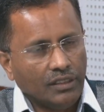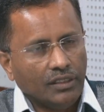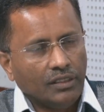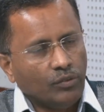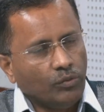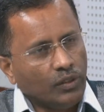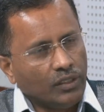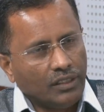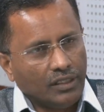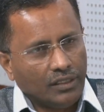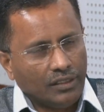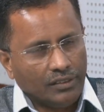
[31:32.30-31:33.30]
whether
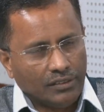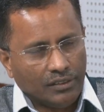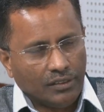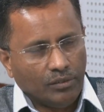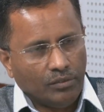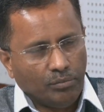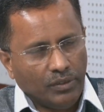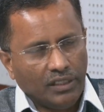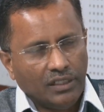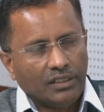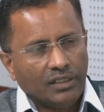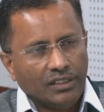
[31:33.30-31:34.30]
it is be
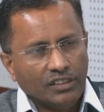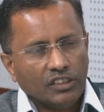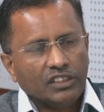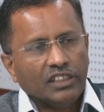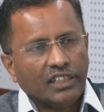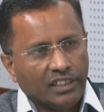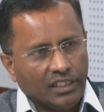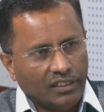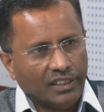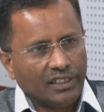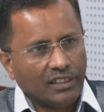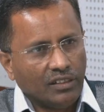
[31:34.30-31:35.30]
it engineering and
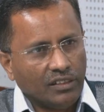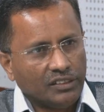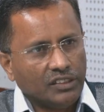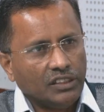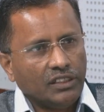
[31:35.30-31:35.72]
technology,